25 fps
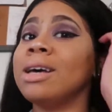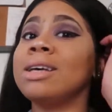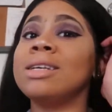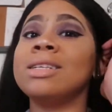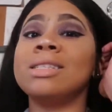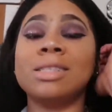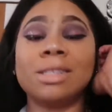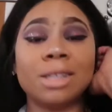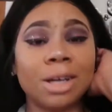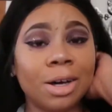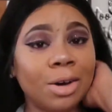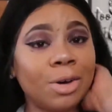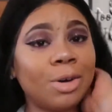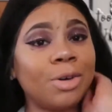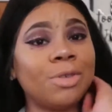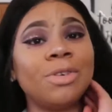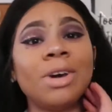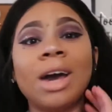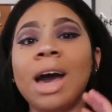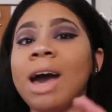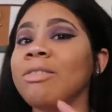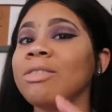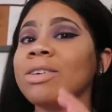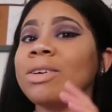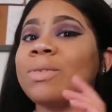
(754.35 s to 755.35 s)
So if
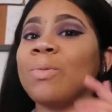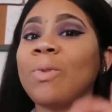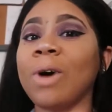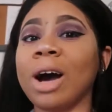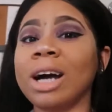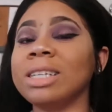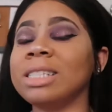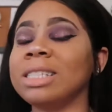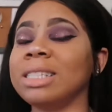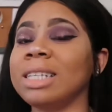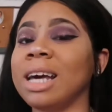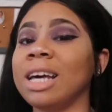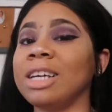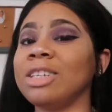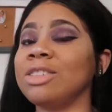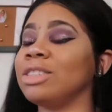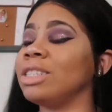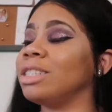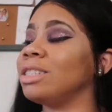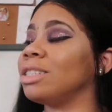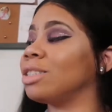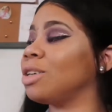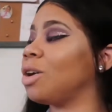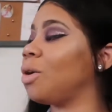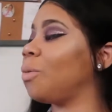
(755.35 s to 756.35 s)
you haven't watched that, you
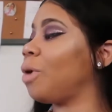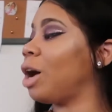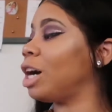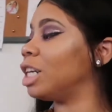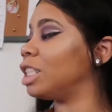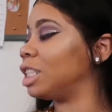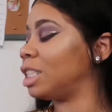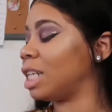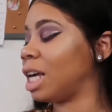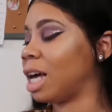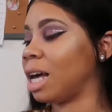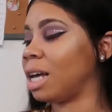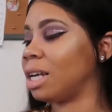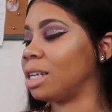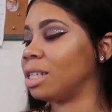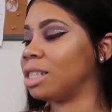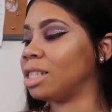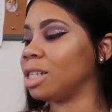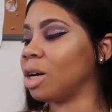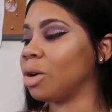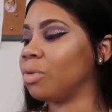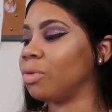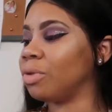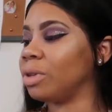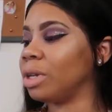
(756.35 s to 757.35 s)
need to go watch that.
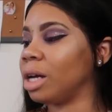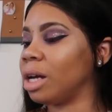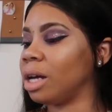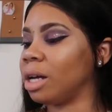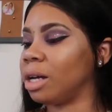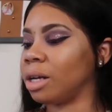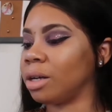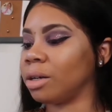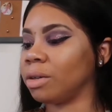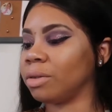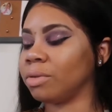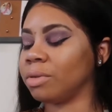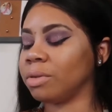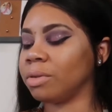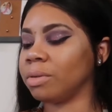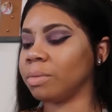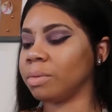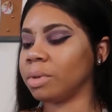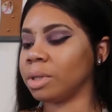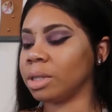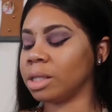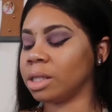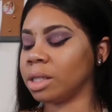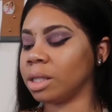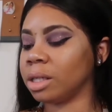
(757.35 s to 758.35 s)
Self-love.
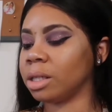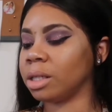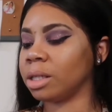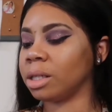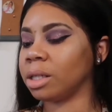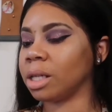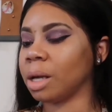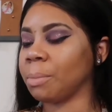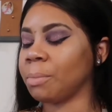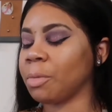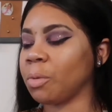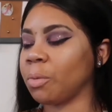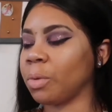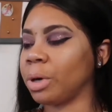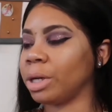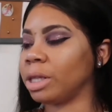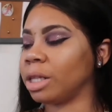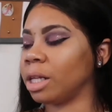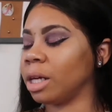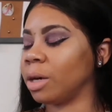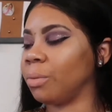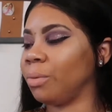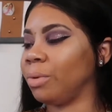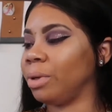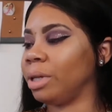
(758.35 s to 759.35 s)
It's the number one
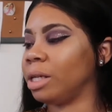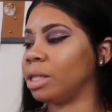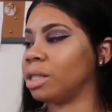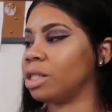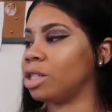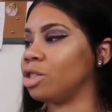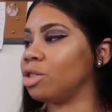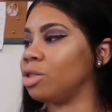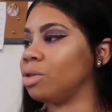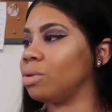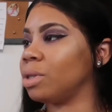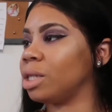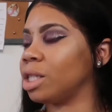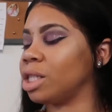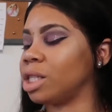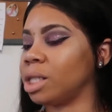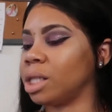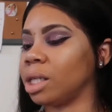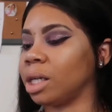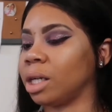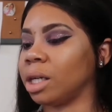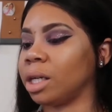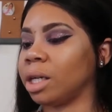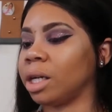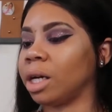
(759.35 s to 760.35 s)
thing we need to do this
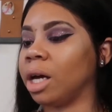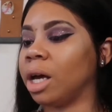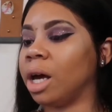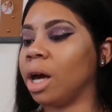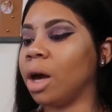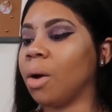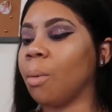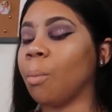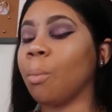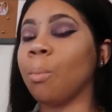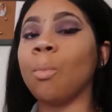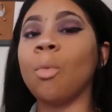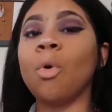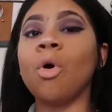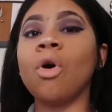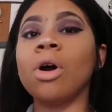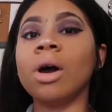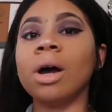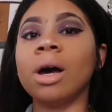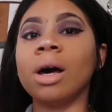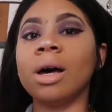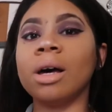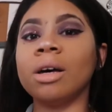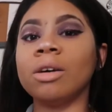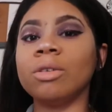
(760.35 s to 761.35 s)
year.
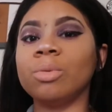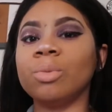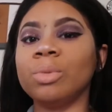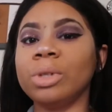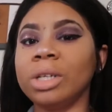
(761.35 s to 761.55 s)
More of.